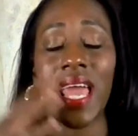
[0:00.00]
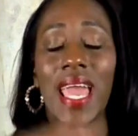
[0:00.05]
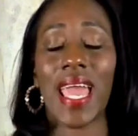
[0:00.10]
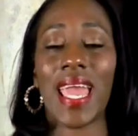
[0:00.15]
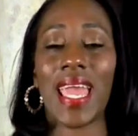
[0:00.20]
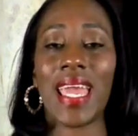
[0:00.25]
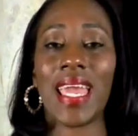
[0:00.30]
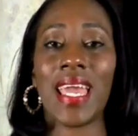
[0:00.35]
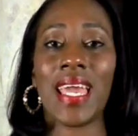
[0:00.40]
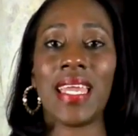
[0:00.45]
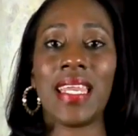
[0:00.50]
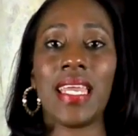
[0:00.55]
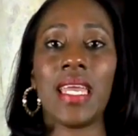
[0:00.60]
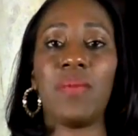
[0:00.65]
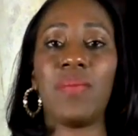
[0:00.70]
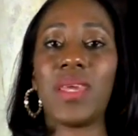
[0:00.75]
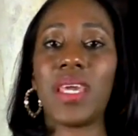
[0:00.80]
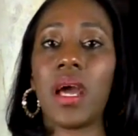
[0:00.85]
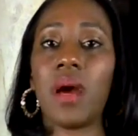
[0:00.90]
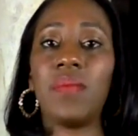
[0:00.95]
And it
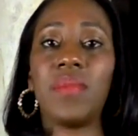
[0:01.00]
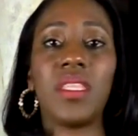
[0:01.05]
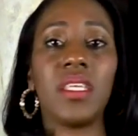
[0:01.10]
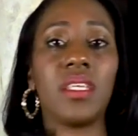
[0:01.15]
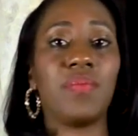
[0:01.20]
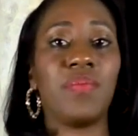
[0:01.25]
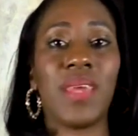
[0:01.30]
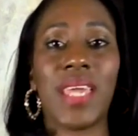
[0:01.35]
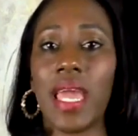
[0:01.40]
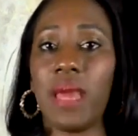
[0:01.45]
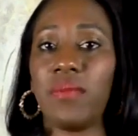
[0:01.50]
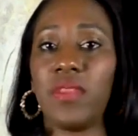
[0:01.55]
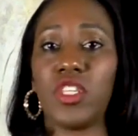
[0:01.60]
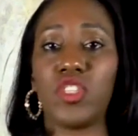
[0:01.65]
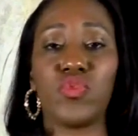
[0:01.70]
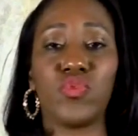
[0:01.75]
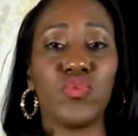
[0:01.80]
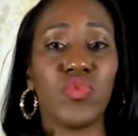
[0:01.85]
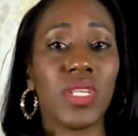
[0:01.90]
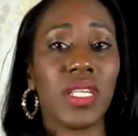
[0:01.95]
becomes became
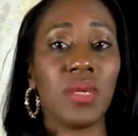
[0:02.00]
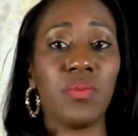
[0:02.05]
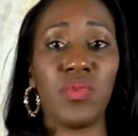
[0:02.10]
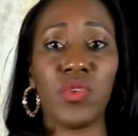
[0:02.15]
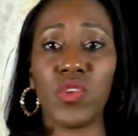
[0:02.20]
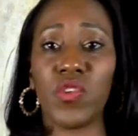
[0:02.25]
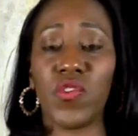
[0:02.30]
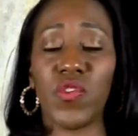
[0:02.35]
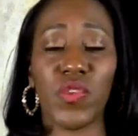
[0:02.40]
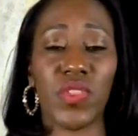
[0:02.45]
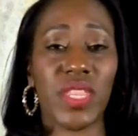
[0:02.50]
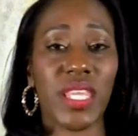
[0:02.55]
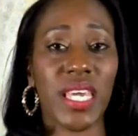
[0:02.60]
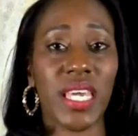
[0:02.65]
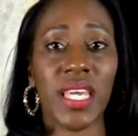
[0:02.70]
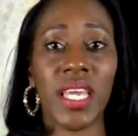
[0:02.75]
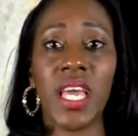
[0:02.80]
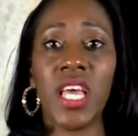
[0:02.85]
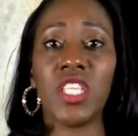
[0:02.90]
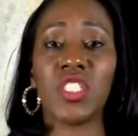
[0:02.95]
this really beautiful
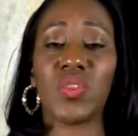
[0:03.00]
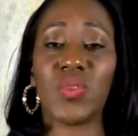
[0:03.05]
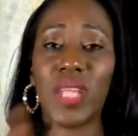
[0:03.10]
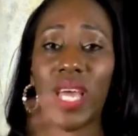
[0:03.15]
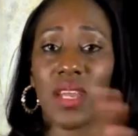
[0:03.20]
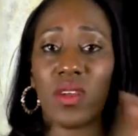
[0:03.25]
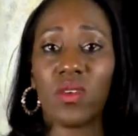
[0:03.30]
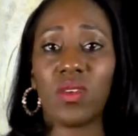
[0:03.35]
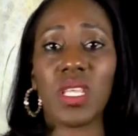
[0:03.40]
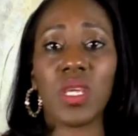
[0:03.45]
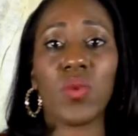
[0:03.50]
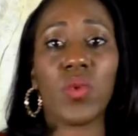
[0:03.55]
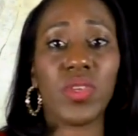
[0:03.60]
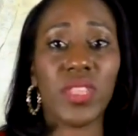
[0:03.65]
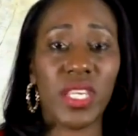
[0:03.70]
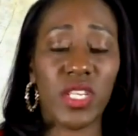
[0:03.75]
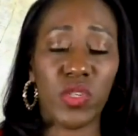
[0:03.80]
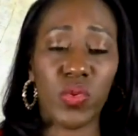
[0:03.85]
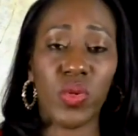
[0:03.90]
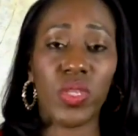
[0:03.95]
thing. So not only were
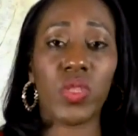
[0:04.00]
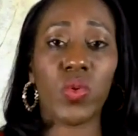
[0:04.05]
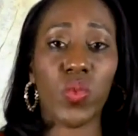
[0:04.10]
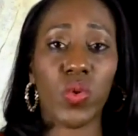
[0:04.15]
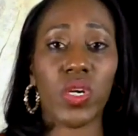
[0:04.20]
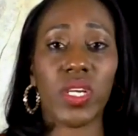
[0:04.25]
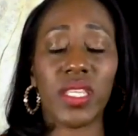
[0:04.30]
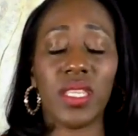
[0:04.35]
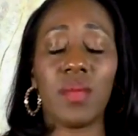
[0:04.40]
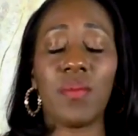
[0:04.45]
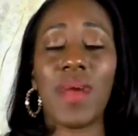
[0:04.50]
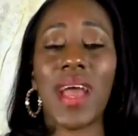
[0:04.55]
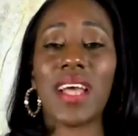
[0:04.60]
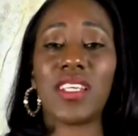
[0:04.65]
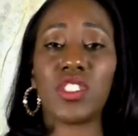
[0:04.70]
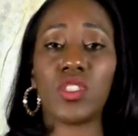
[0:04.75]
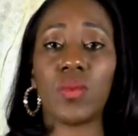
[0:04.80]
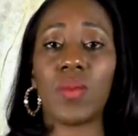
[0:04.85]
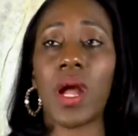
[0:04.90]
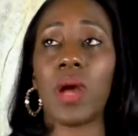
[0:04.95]
they doing the work in the
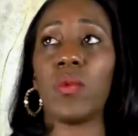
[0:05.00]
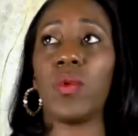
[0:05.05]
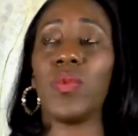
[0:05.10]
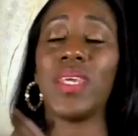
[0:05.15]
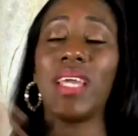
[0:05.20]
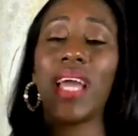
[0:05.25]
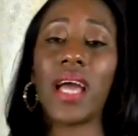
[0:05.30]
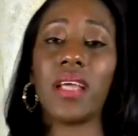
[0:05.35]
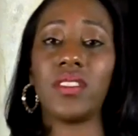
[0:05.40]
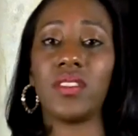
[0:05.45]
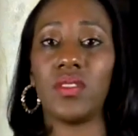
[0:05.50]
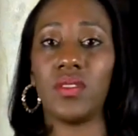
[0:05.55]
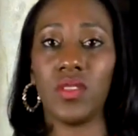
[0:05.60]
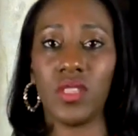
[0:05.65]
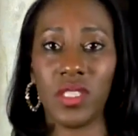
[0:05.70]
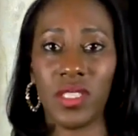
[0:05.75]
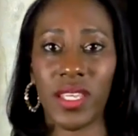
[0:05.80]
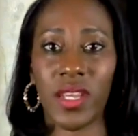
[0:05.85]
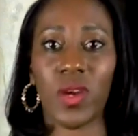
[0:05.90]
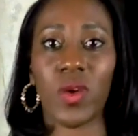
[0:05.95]
mastermind, got
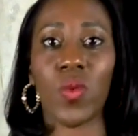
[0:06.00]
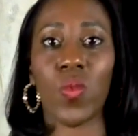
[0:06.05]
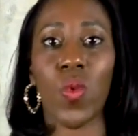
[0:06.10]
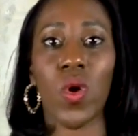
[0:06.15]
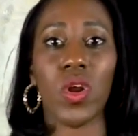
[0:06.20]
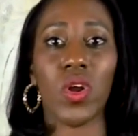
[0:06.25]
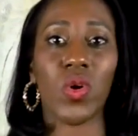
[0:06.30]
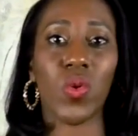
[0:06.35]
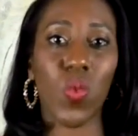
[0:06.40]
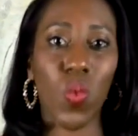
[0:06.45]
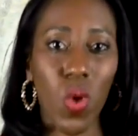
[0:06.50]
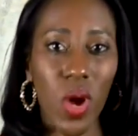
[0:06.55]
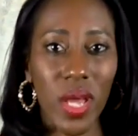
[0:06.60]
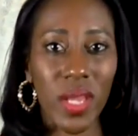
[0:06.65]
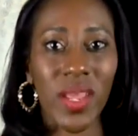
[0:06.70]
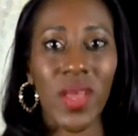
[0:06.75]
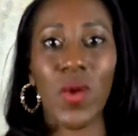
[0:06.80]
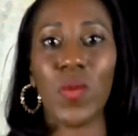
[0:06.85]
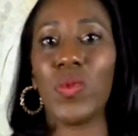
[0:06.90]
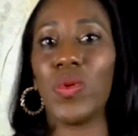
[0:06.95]
their
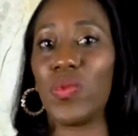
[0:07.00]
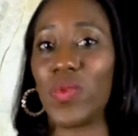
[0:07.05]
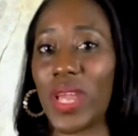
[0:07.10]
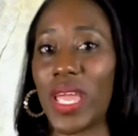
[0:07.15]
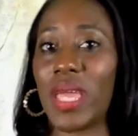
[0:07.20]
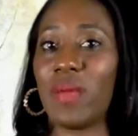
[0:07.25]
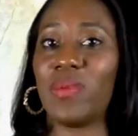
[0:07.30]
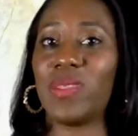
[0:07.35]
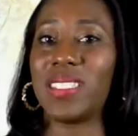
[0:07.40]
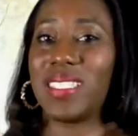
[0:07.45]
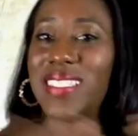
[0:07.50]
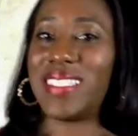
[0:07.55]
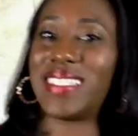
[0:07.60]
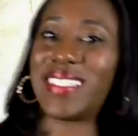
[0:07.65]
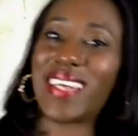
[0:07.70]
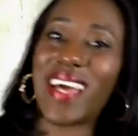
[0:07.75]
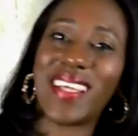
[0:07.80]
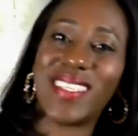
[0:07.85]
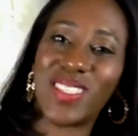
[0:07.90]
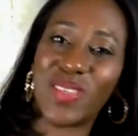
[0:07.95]
one-on-one, we were able to
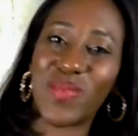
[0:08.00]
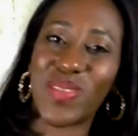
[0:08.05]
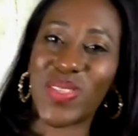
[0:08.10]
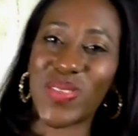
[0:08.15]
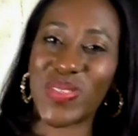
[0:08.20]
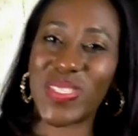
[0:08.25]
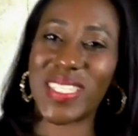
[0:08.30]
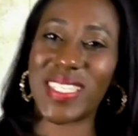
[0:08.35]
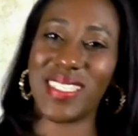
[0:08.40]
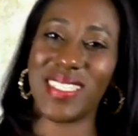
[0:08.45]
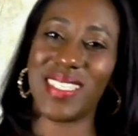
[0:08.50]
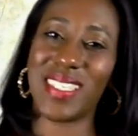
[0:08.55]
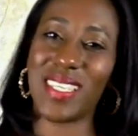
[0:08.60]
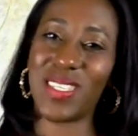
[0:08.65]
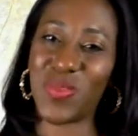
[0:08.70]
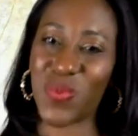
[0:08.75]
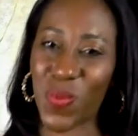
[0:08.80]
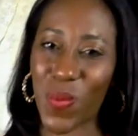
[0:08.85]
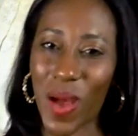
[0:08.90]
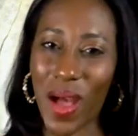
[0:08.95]
discuss some of those things
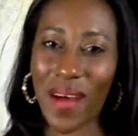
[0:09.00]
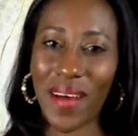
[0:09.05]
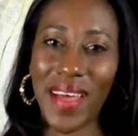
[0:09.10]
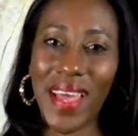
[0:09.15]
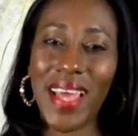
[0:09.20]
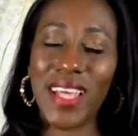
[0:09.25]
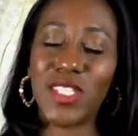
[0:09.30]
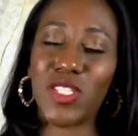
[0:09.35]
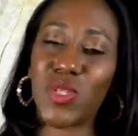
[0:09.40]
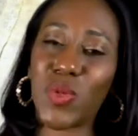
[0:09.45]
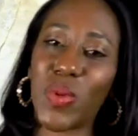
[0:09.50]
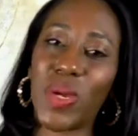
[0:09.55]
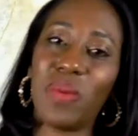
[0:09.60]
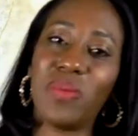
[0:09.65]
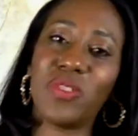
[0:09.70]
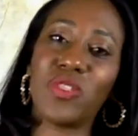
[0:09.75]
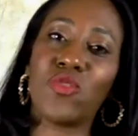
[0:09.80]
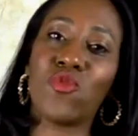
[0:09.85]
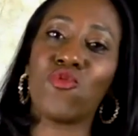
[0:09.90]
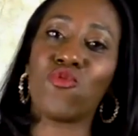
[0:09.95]
as well. So it
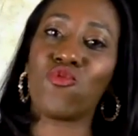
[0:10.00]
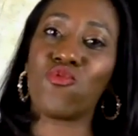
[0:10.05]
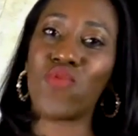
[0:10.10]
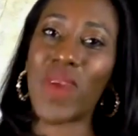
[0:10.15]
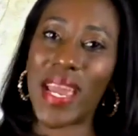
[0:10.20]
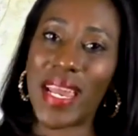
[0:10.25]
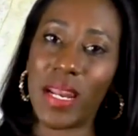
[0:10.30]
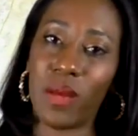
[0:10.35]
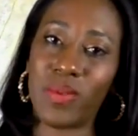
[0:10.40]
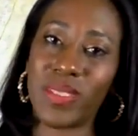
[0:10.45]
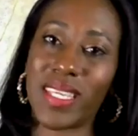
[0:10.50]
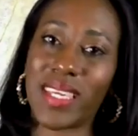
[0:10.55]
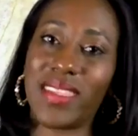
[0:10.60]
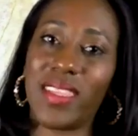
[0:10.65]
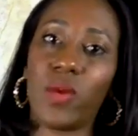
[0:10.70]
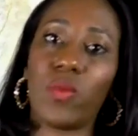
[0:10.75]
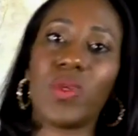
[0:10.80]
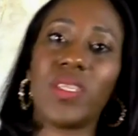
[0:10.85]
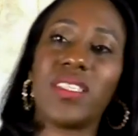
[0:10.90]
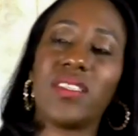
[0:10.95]
was great. It was like
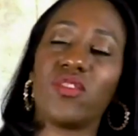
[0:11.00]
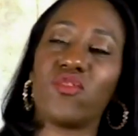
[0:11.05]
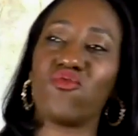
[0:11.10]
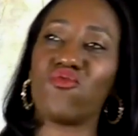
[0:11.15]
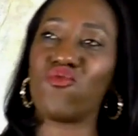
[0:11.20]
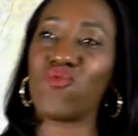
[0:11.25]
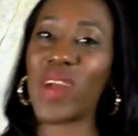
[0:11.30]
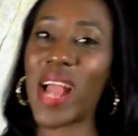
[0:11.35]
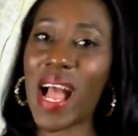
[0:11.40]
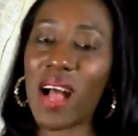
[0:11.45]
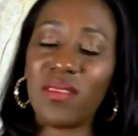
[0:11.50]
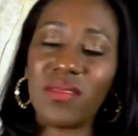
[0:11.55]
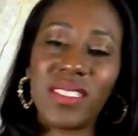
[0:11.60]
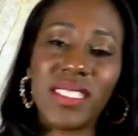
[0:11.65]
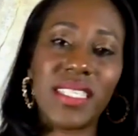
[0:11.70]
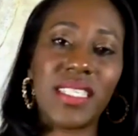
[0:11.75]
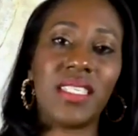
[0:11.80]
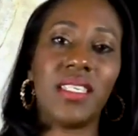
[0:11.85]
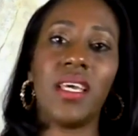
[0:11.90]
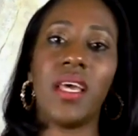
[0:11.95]
they were
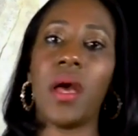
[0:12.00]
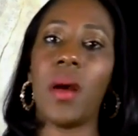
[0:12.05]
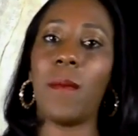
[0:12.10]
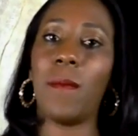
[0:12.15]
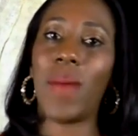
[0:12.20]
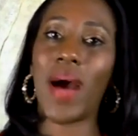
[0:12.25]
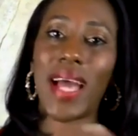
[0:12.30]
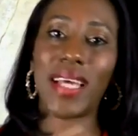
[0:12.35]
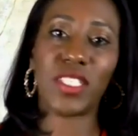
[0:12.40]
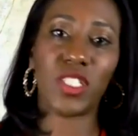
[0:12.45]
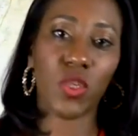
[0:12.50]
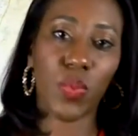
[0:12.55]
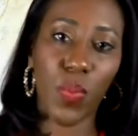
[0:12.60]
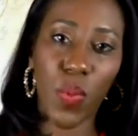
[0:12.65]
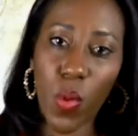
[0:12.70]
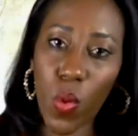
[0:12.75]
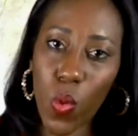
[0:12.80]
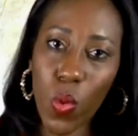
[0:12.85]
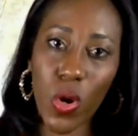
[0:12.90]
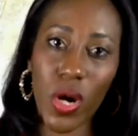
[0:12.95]
surrounded by
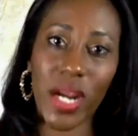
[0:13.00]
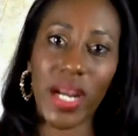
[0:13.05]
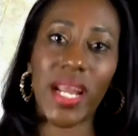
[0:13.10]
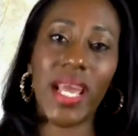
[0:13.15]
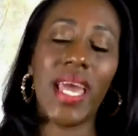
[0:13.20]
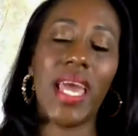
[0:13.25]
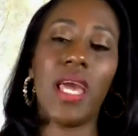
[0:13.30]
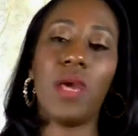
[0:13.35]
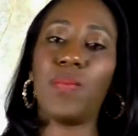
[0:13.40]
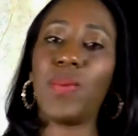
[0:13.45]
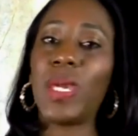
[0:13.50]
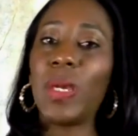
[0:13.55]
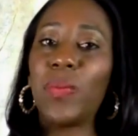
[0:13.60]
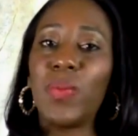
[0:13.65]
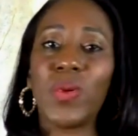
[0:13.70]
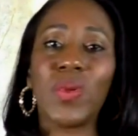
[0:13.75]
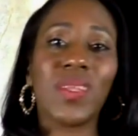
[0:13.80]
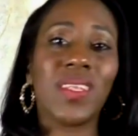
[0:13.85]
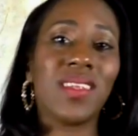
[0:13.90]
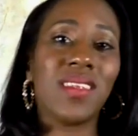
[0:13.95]
support, and
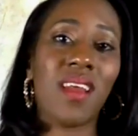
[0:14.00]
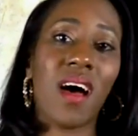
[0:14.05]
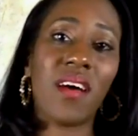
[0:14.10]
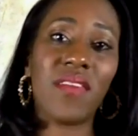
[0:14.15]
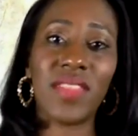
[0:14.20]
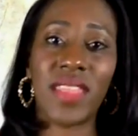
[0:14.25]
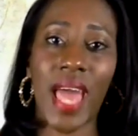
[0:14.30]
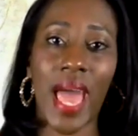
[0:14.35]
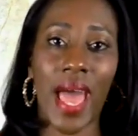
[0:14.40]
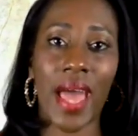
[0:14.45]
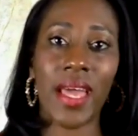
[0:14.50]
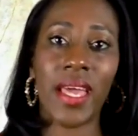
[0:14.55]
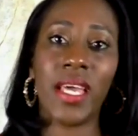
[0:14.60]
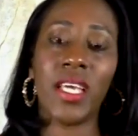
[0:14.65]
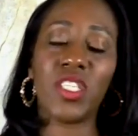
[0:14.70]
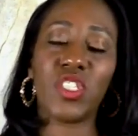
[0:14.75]
people love that.